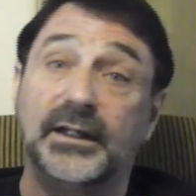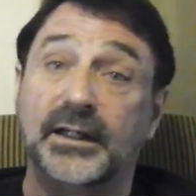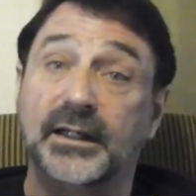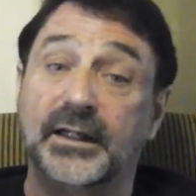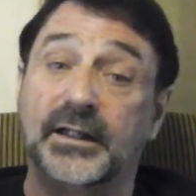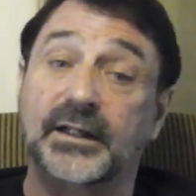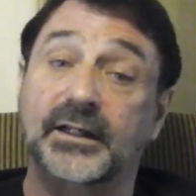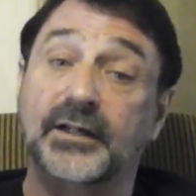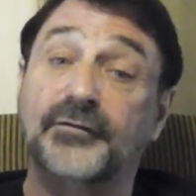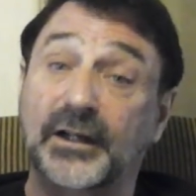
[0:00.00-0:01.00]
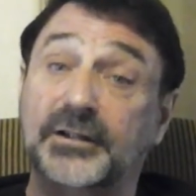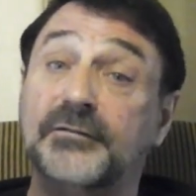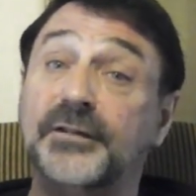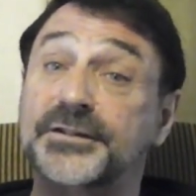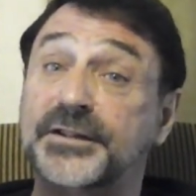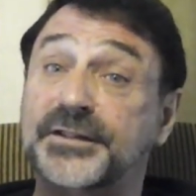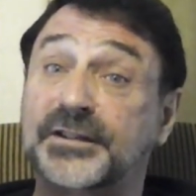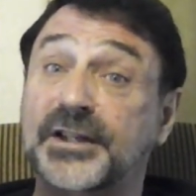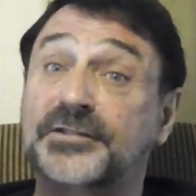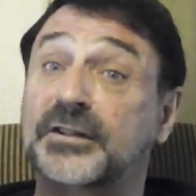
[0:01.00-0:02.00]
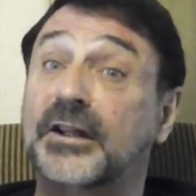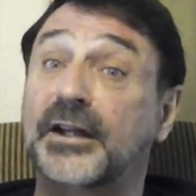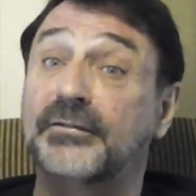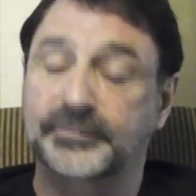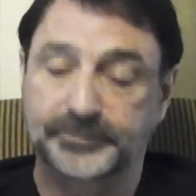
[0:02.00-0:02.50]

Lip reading: effectiveness and success in life.